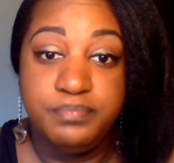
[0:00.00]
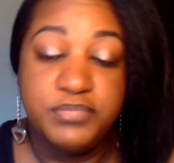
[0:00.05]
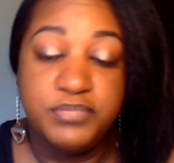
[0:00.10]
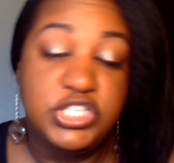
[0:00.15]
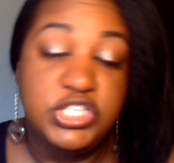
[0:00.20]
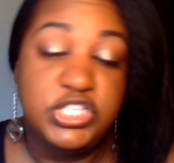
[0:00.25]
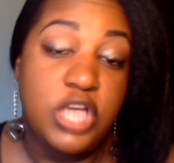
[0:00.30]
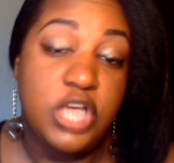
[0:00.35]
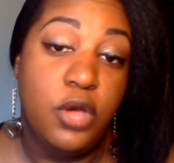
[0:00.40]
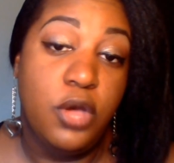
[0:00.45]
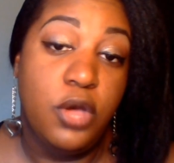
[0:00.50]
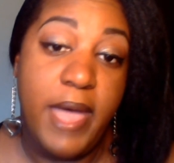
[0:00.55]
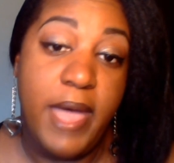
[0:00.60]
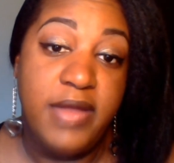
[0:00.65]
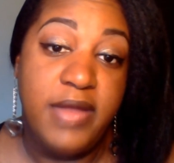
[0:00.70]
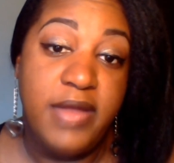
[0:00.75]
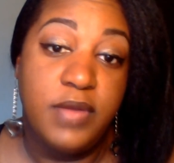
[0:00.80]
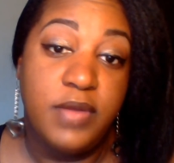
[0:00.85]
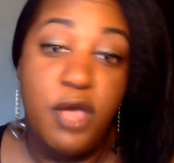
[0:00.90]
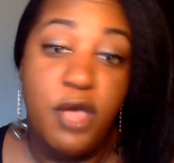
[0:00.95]
So I
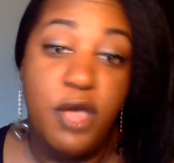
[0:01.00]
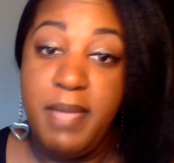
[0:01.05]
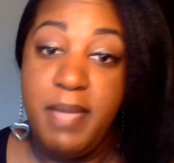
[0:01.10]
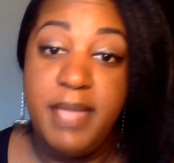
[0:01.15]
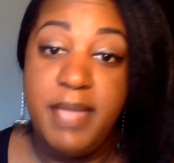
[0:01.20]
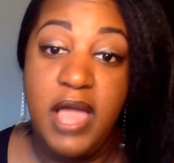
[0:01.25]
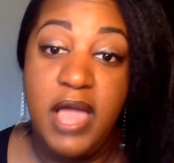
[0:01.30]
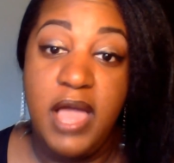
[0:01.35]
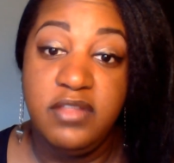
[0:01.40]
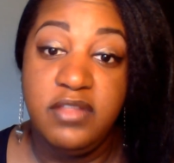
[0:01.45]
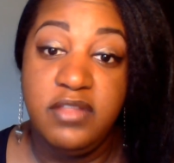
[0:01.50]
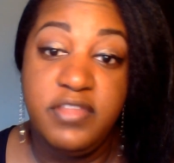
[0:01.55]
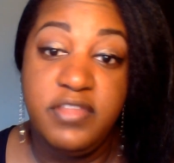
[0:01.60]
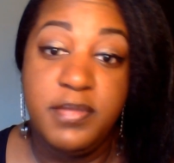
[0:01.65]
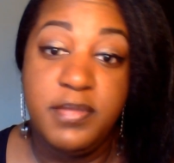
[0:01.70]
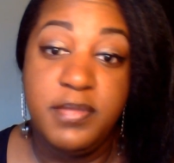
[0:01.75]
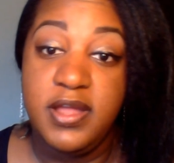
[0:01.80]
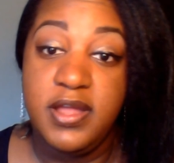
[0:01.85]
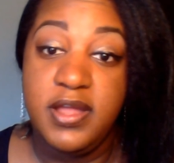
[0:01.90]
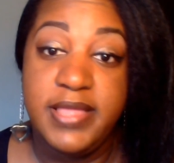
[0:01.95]
don't know, maybe all of them
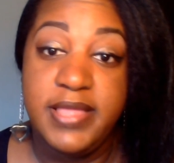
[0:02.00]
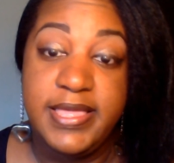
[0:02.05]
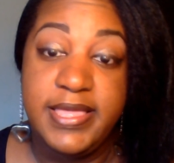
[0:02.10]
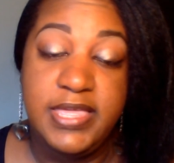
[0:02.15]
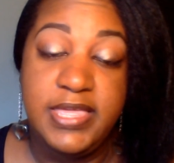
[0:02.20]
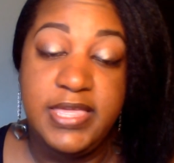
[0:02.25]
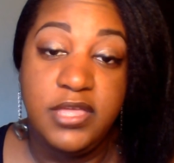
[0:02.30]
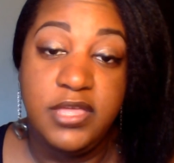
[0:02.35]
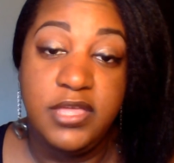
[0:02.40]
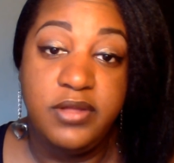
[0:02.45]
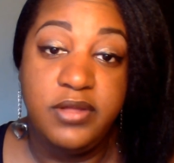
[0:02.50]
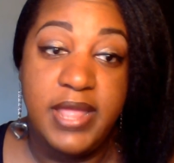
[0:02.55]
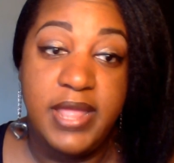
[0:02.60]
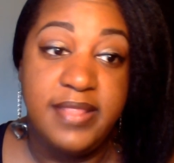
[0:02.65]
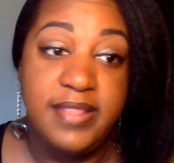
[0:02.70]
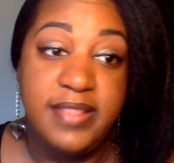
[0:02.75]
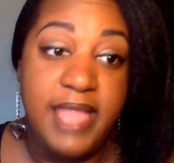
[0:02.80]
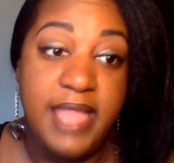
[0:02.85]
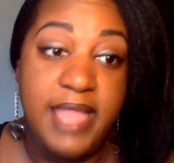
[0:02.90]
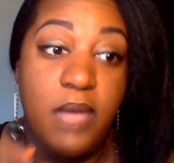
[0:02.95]
are going to get killed
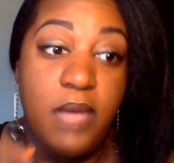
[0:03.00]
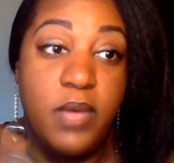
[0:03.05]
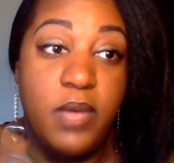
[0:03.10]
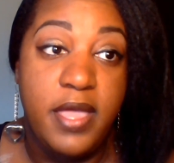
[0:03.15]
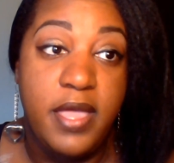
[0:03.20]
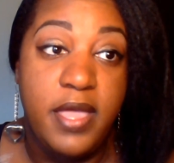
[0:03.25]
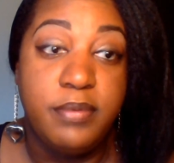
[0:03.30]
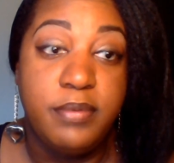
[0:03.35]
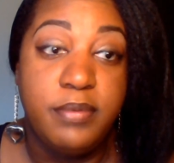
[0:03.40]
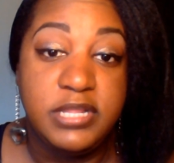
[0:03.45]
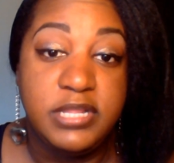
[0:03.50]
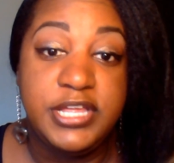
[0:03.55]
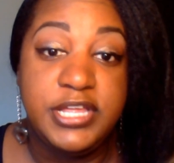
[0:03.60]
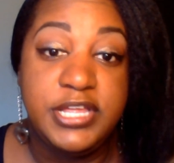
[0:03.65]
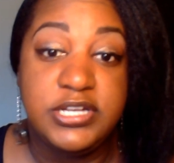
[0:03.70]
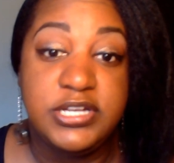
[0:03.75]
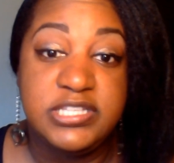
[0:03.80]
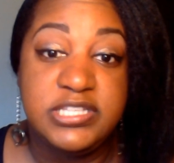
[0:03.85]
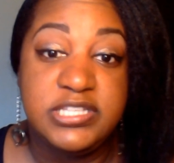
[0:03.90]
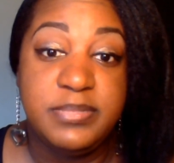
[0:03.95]
and that will help
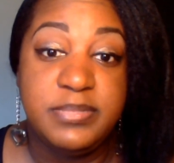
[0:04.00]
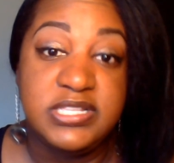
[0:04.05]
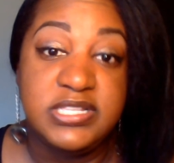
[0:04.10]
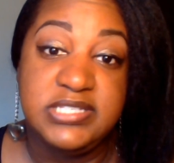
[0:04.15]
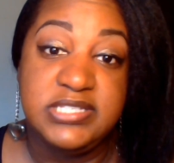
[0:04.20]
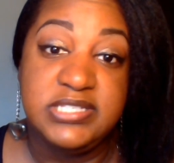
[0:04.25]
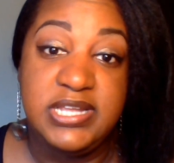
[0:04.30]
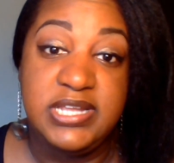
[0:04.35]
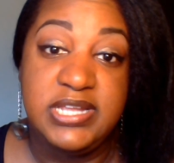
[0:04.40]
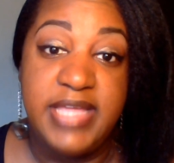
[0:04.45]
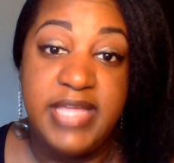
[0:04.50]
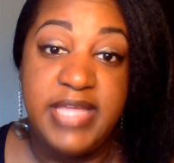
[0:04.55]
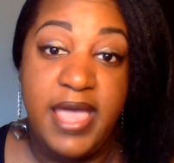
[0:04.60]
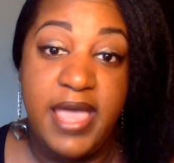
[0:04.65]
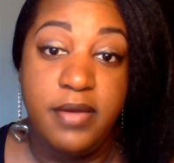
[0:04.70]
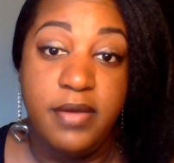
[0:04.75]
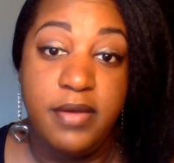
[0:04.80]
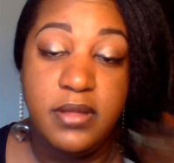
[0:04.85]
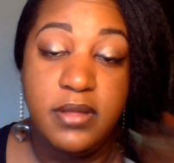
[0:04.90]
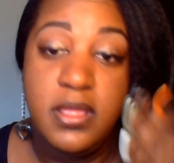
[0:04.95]
clear some of the city
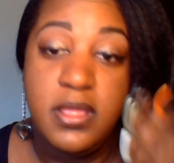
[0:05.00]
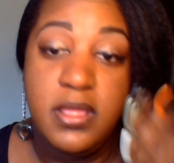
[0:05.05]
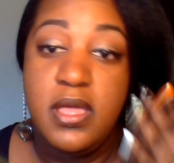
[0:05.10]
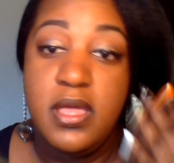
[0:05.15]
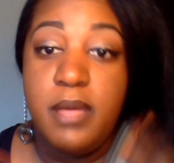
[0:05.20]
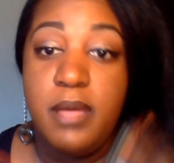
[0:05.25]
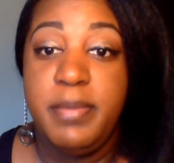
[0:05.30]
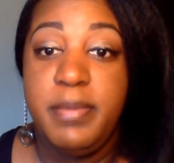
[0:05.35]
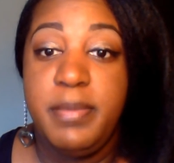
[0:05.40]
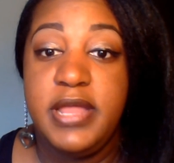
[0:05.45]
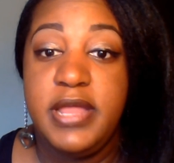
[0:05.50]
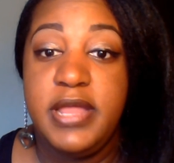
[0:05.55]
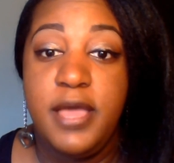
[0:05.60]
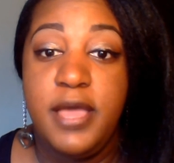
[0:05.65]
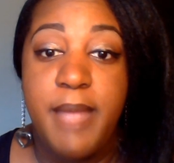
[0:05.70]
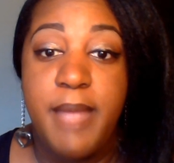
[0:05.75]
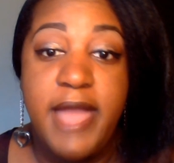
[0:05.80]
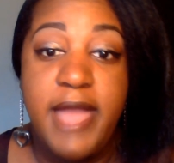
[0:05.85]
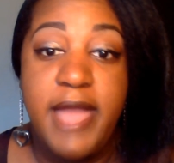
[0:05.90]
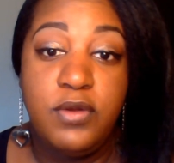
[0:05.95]
out. But
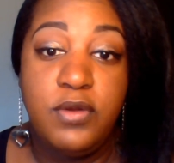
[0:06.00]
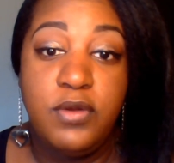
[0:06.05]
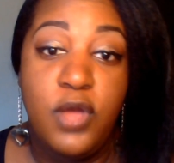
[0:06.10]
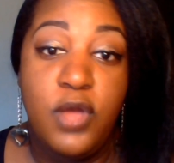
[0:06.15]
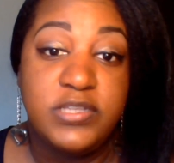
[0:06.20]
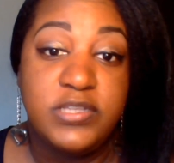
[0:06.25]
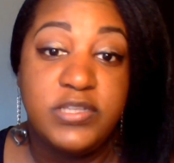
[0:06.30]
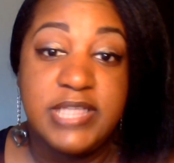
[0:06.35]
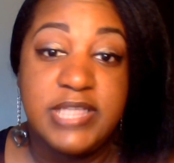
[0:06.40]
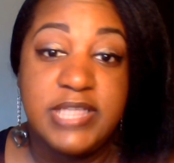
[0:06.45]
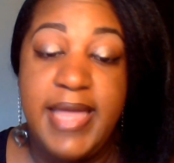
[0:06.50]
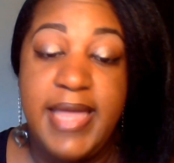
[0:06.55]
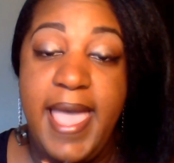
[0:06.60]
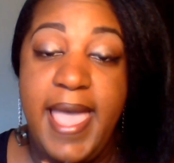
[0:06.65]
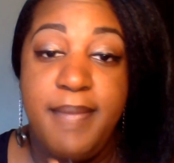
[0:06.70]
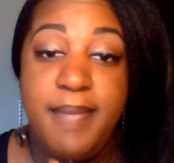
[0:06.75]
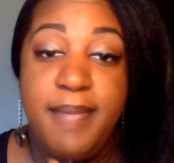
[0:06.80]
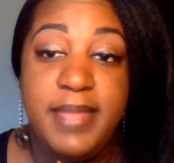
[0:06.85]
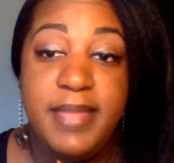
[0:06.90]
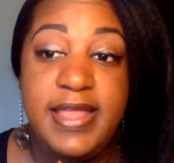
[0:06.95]
I don't know what's going to
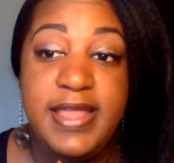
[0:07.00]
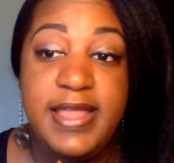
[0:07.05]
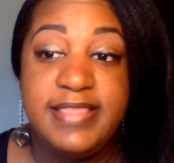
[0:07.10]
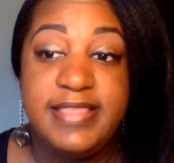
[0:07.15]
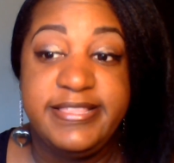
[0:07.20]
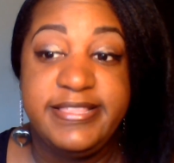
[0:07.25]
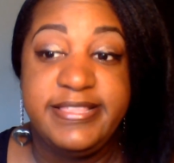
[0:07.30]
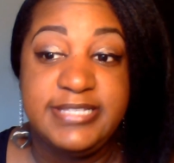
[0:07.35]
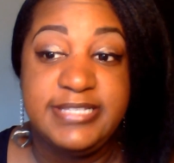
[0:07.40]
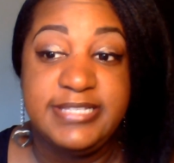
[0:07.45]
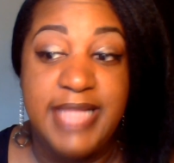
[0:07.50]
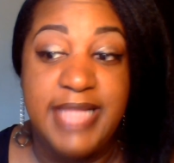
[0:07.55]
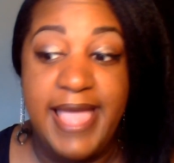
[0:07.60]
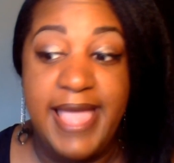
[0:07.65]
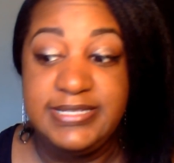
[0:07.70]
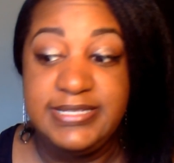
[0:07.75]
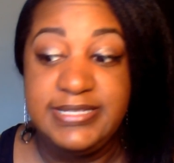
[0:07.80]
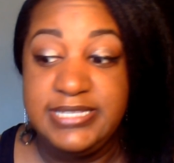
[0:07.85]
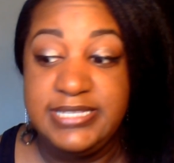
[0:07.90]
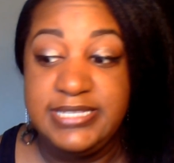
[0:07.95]
happen in this
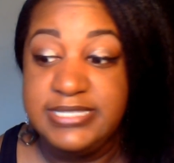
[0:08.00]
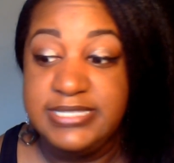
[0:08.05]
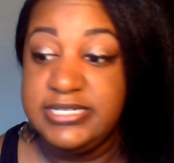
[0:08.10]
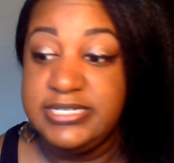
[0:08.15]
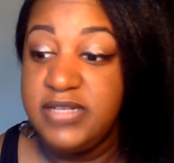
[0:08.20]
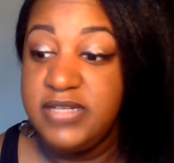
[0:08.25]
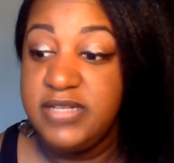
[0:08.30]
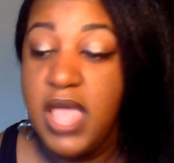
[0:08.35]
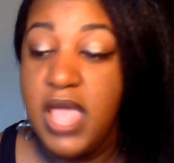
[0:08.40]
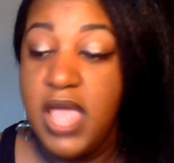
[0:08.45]
last season.